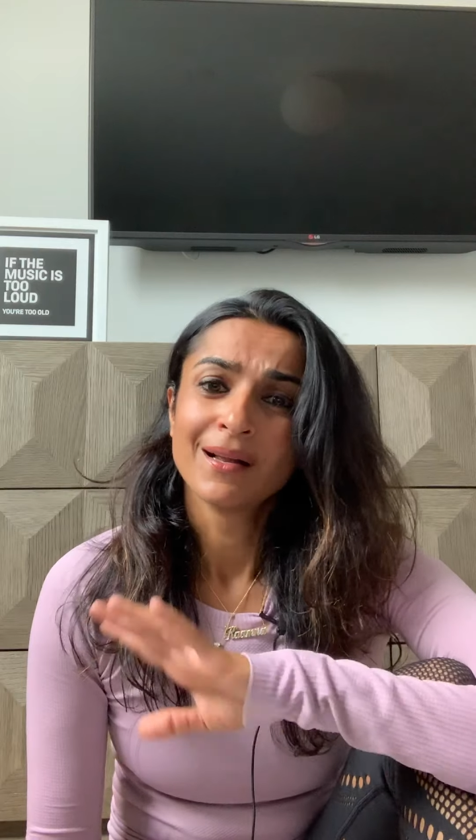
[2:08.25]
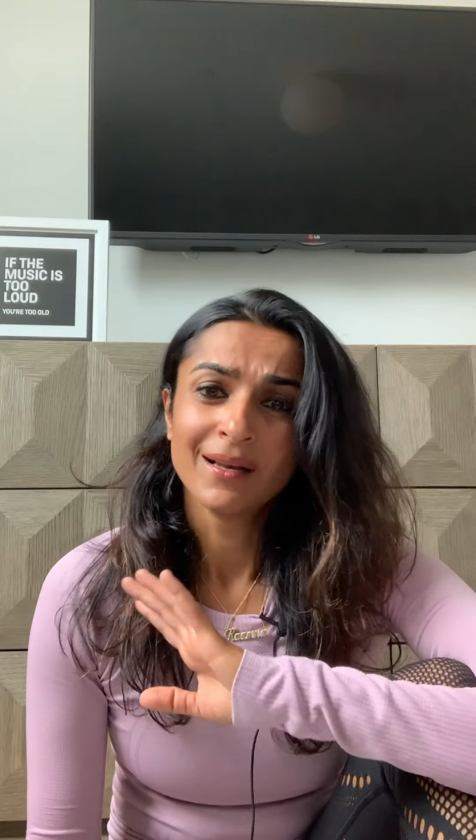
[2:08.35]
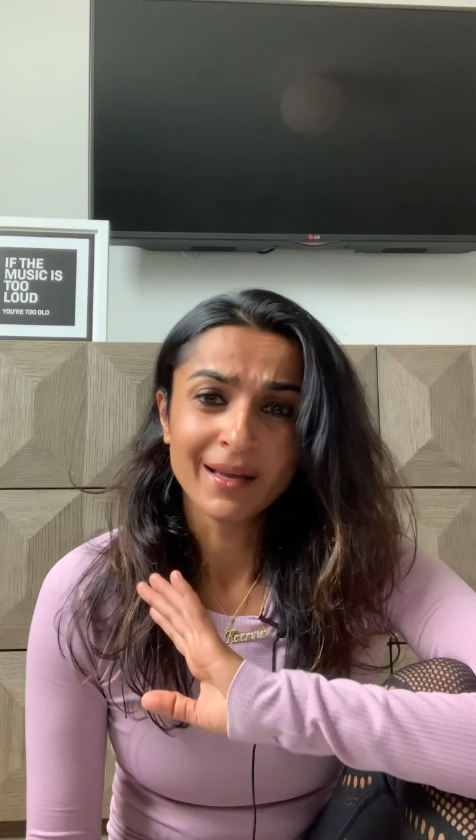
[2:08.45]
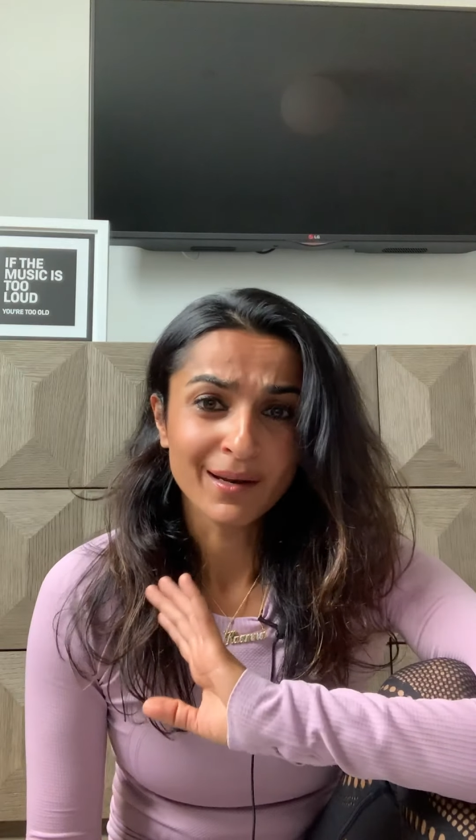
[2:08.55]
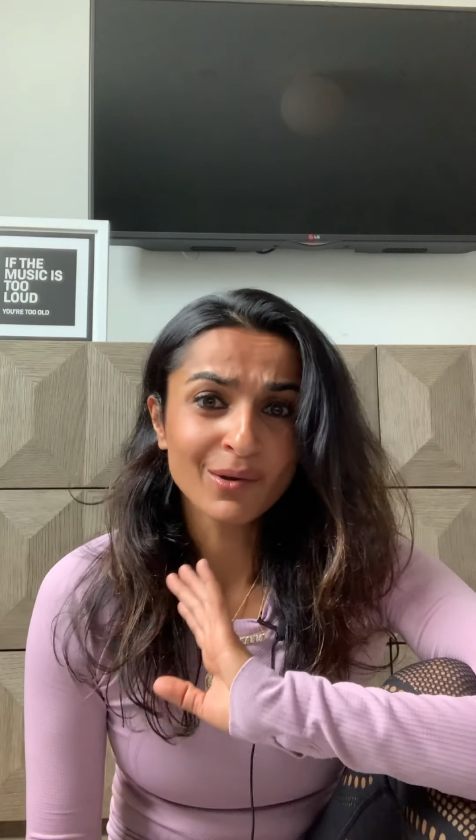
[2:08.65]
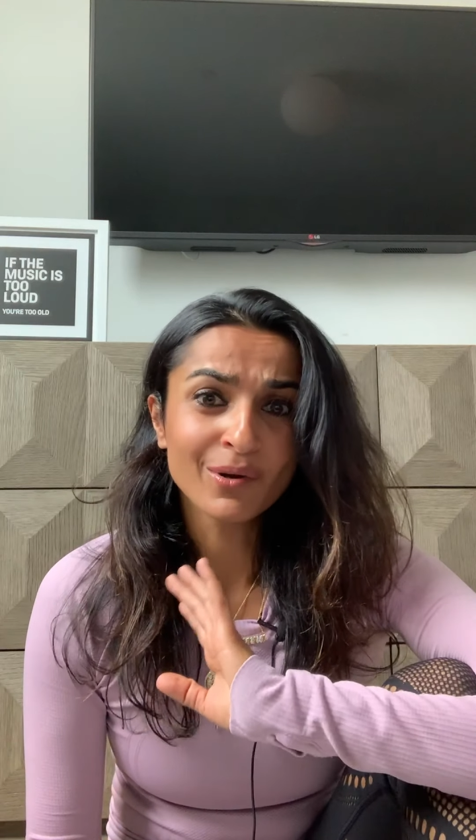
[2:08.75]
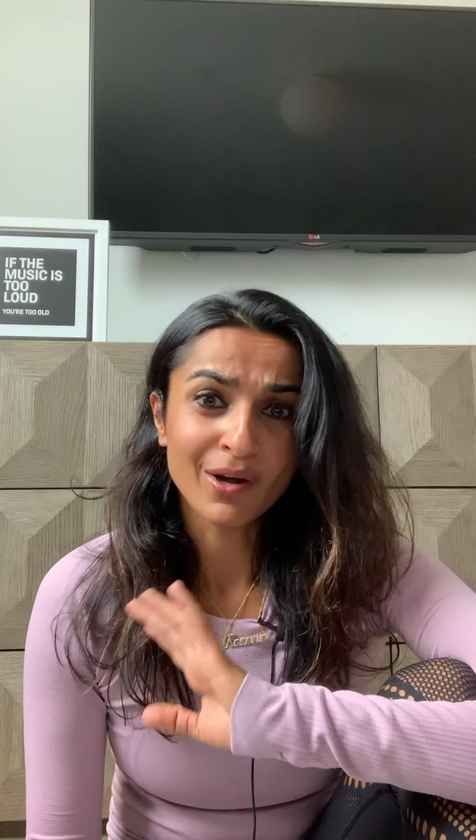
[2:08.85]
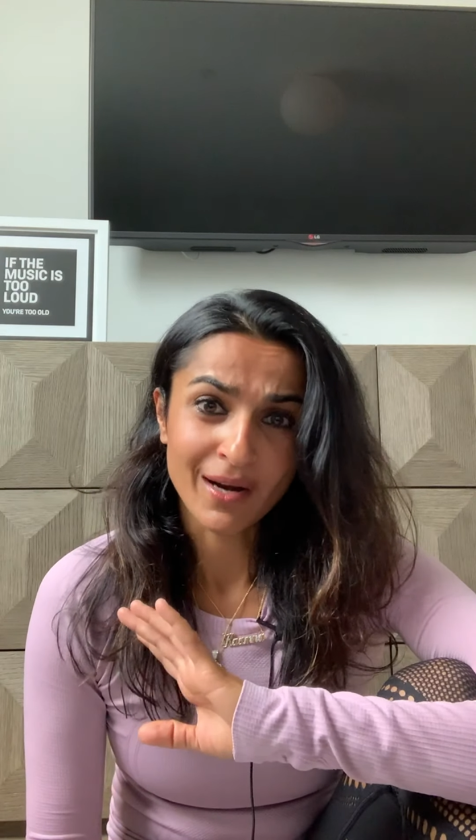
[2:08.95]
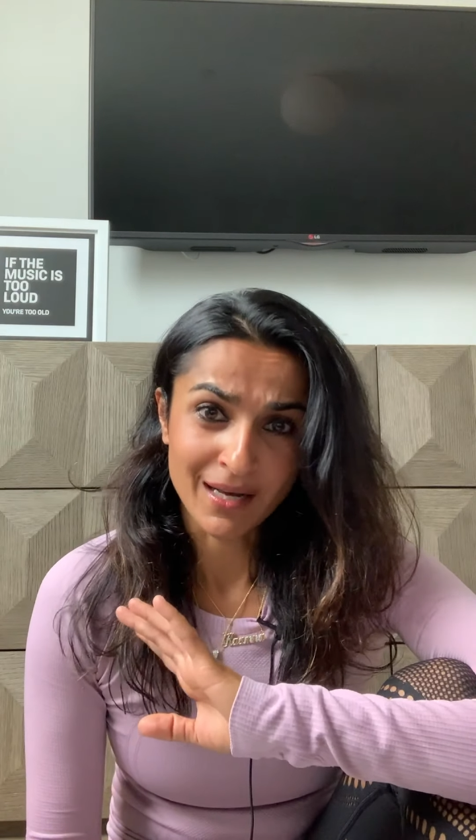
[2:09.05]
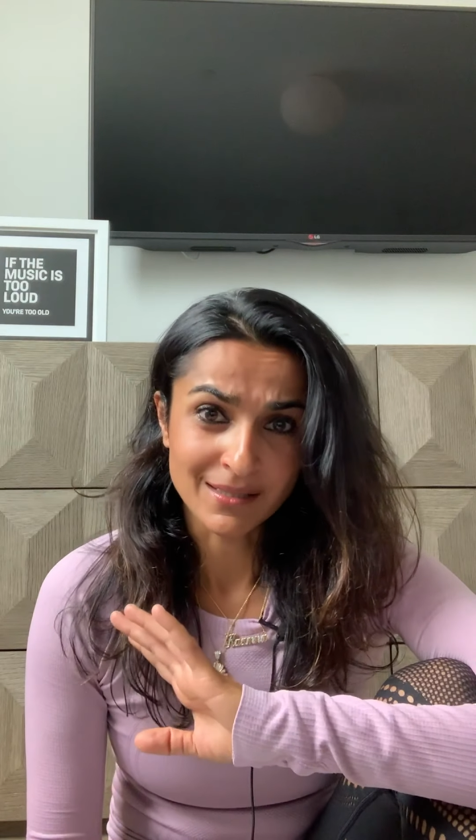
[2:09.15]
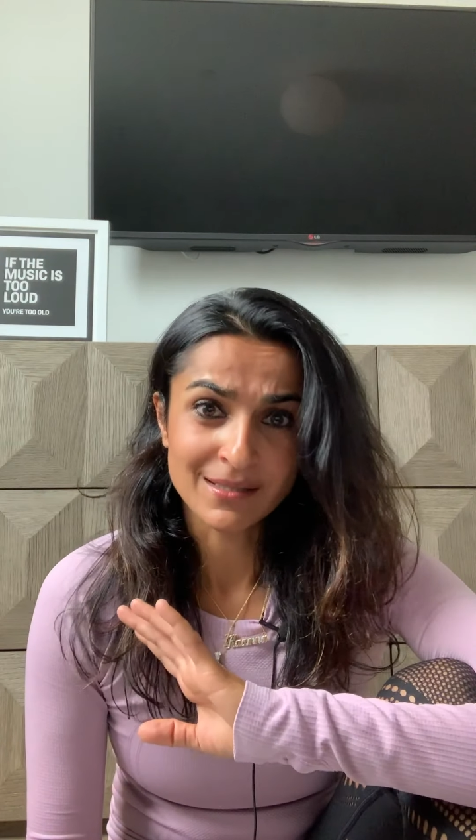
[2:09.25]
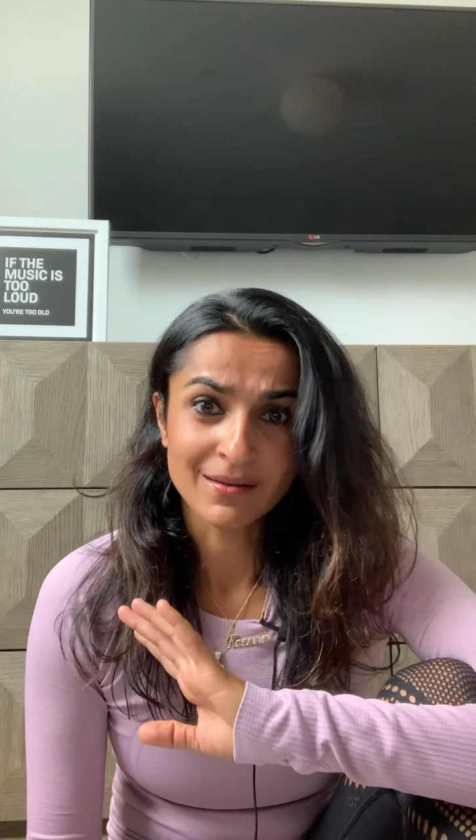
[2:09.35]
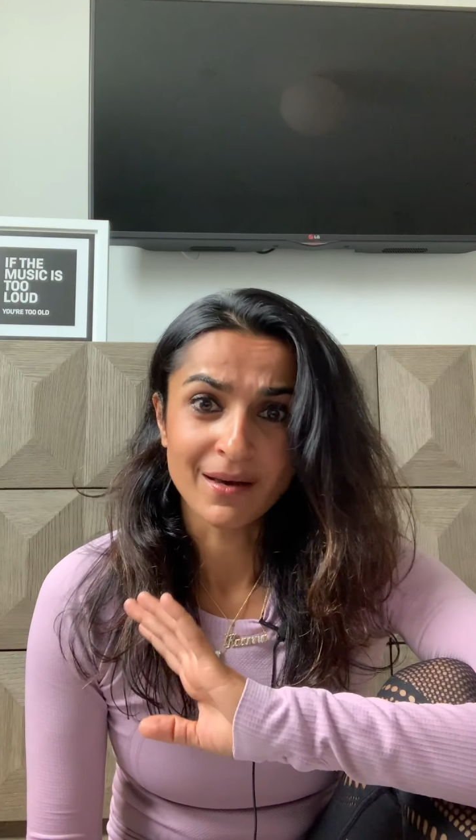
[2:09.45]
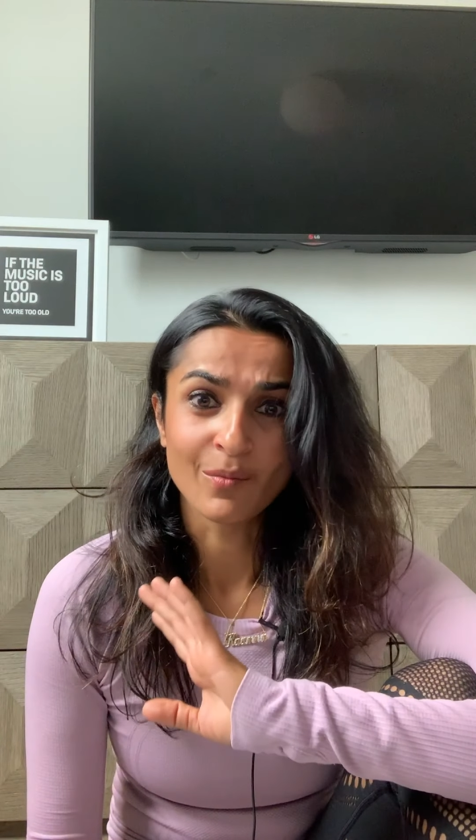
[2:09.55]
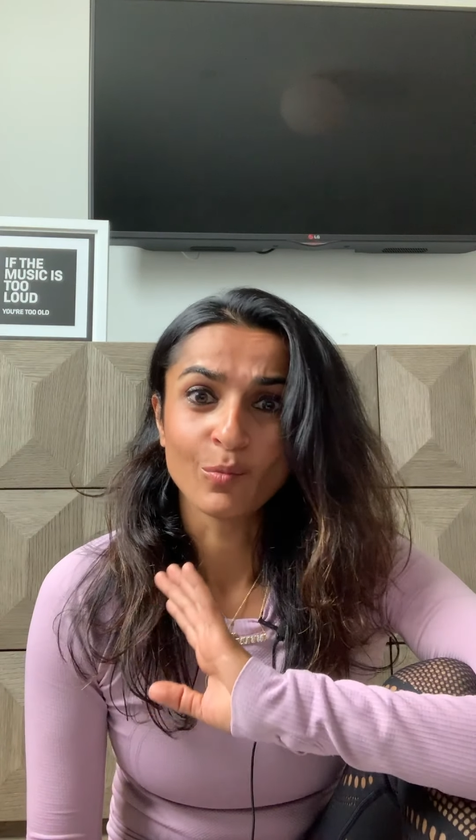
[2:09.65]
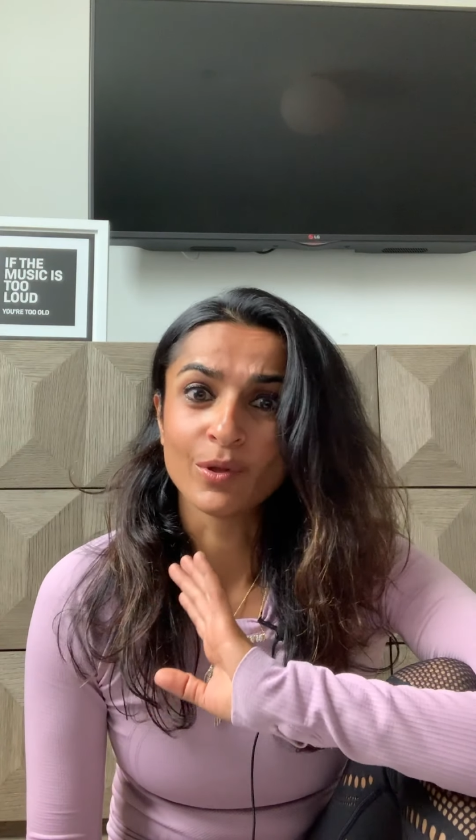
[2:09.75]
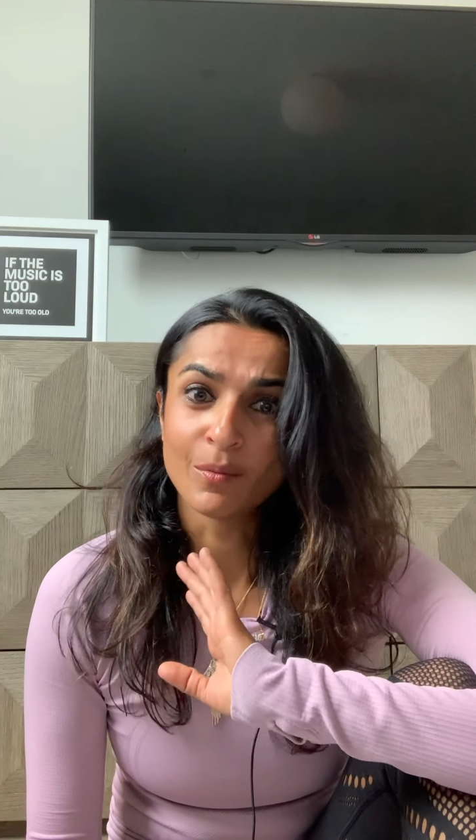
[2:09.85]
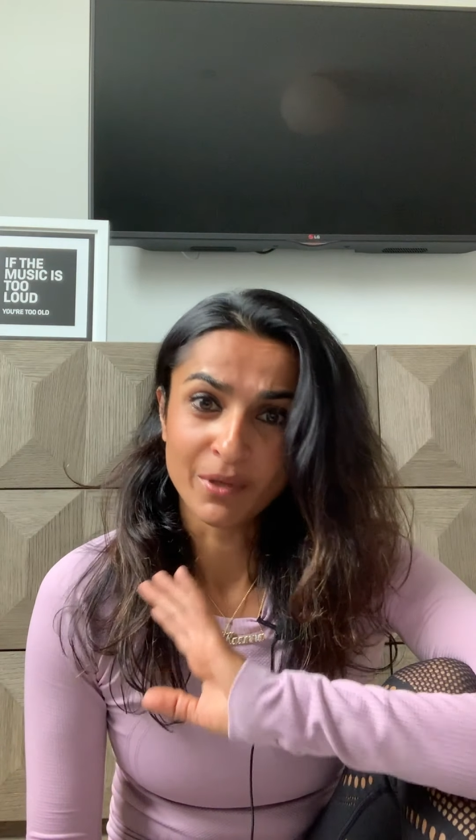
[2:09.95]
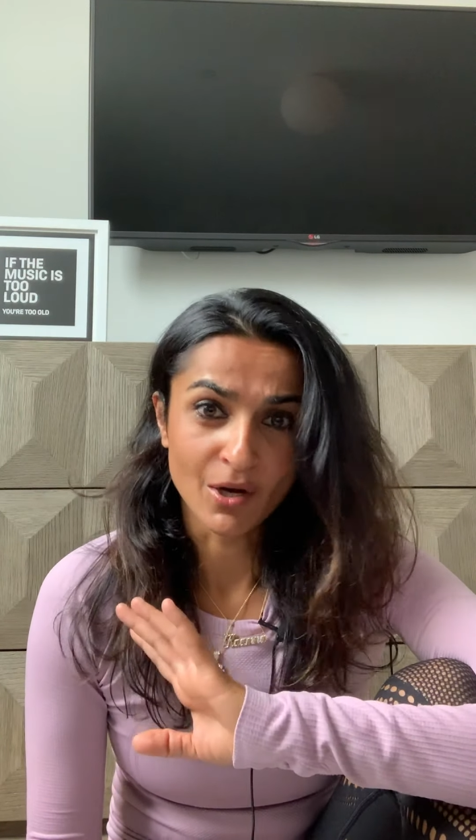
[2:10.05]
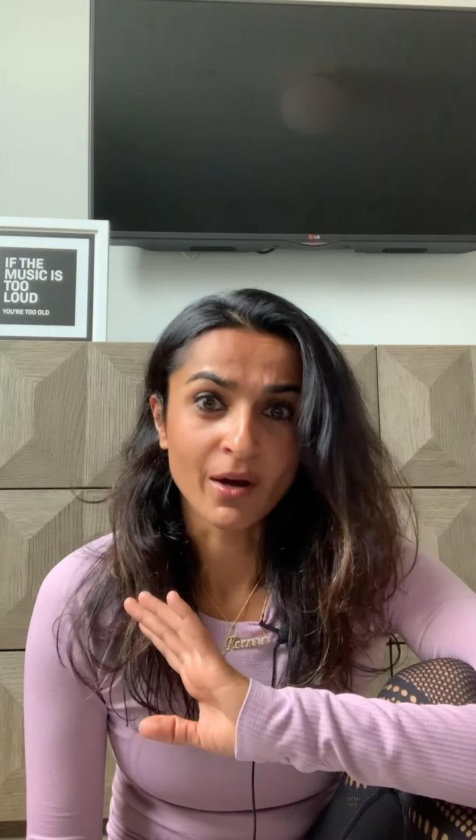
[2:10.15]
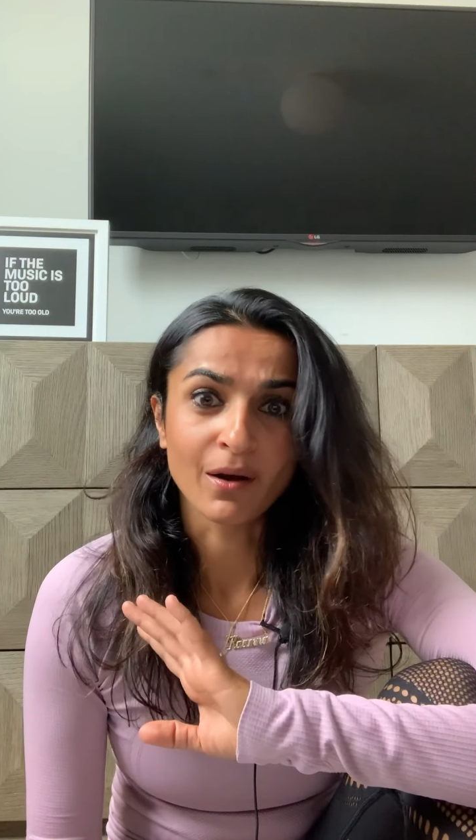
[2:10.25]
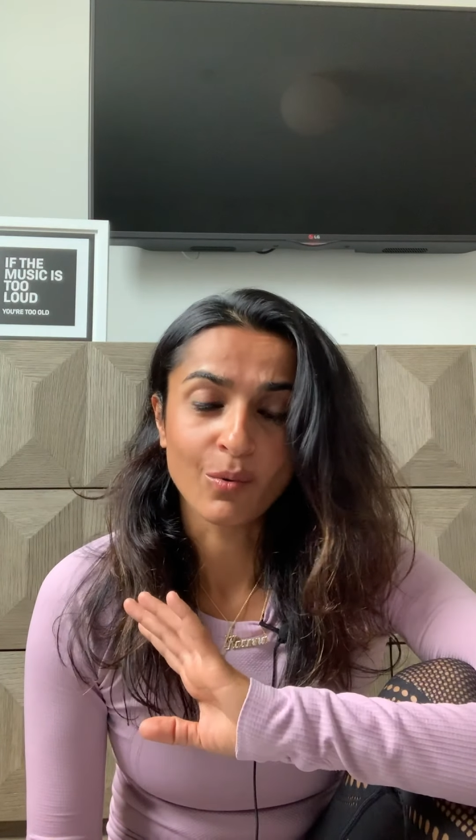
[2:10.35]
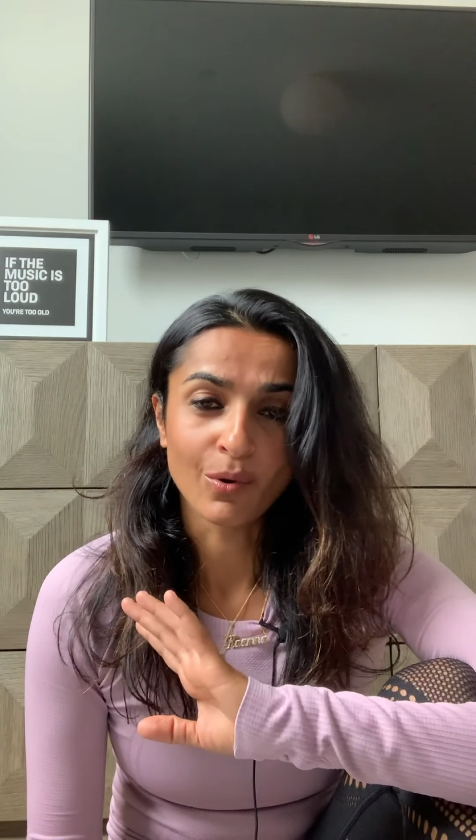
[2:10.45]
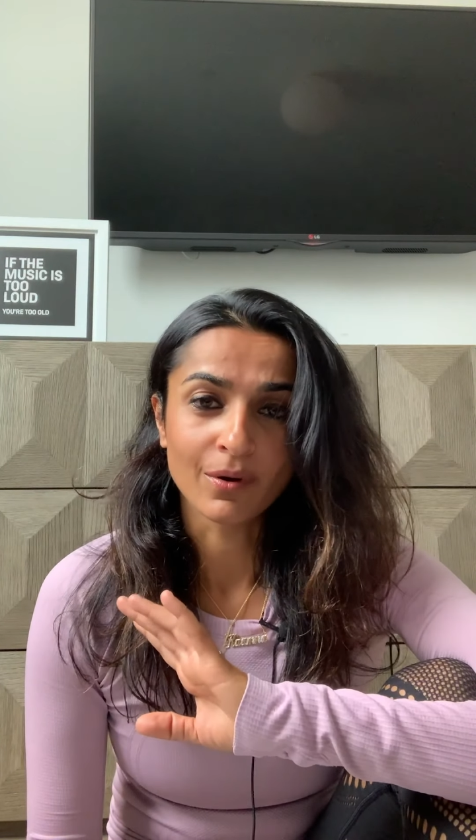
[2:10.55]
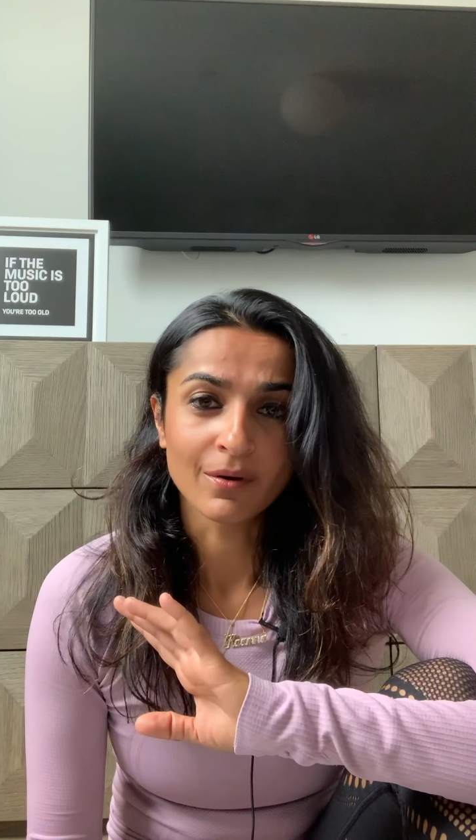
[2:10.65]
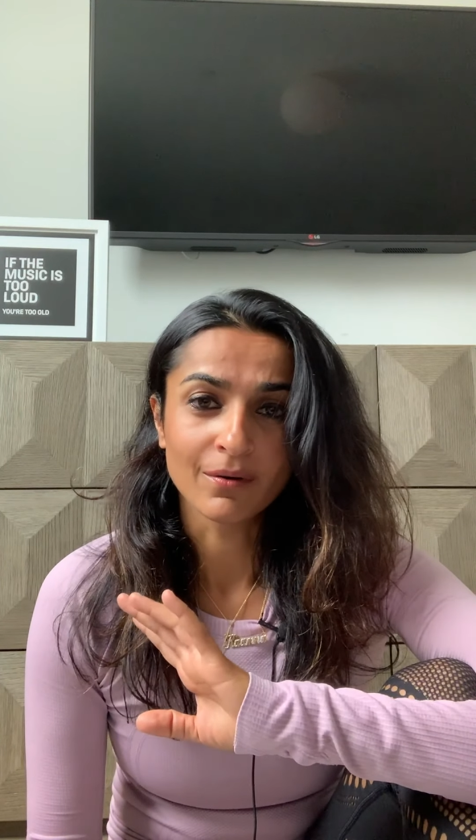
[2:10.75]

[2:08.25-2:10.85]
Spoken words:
let alone not answer them with a Madonna quote.